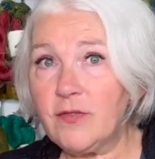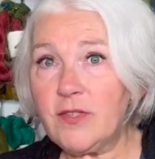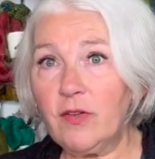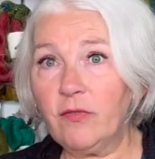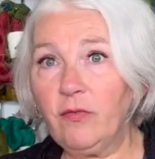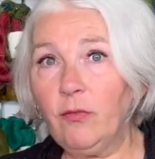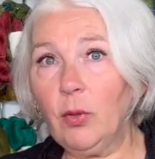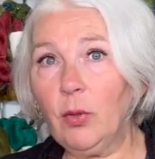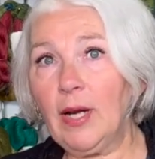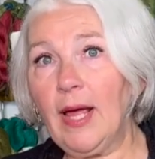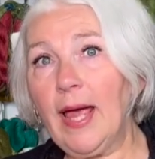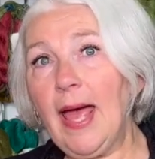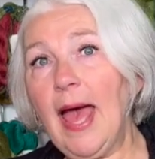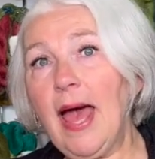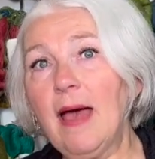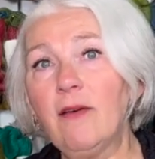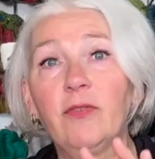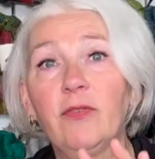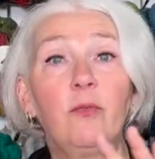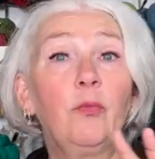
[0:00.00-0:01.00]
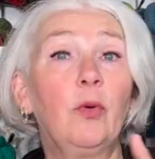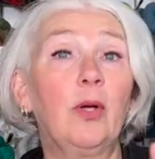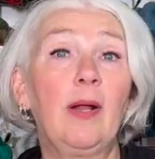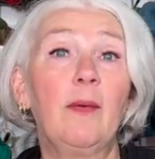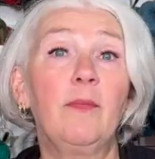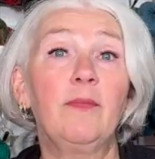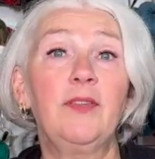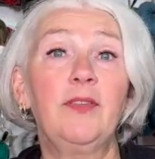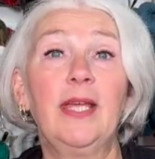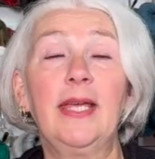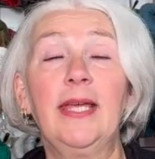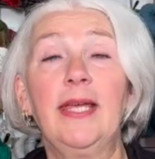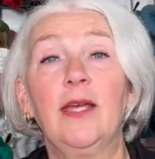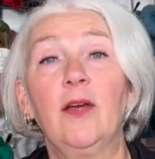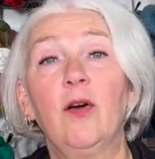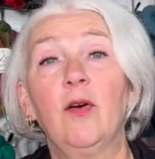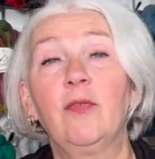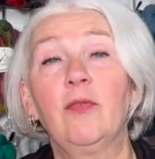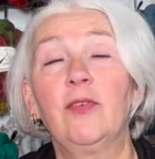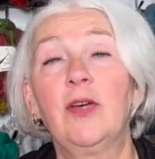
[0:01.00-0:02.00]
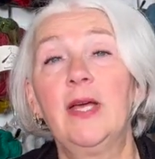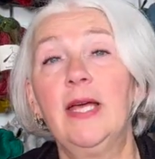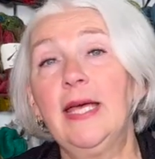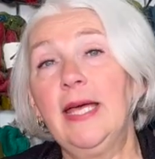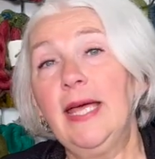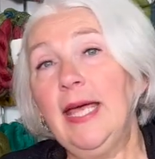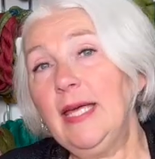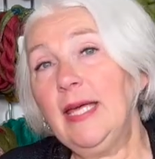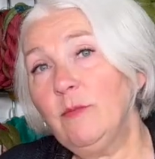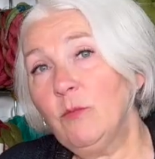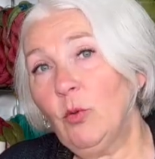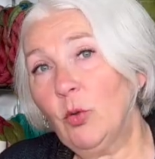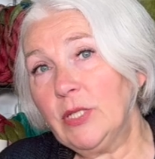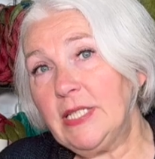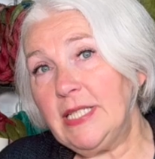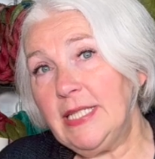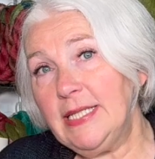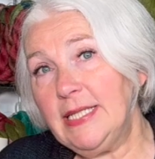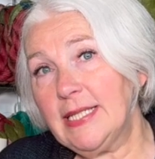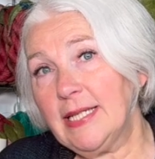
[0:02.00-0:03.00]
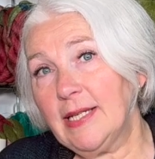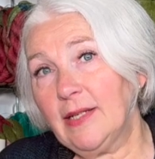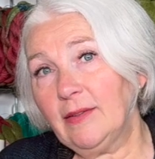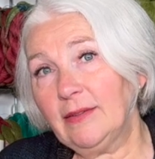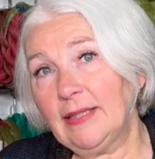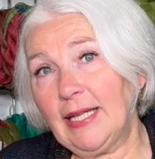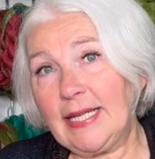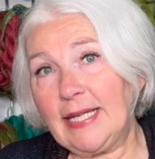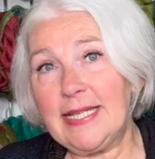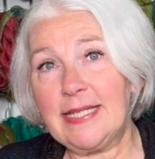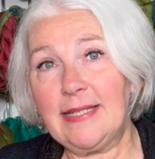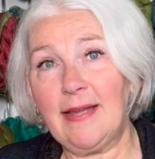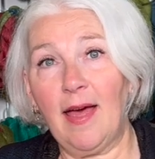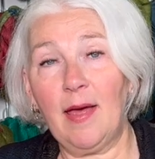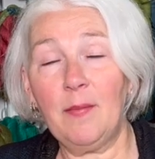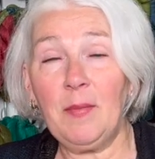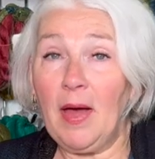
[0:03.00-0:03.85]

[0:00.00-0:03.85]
of what I have and what I'm thinking of in more detail next time.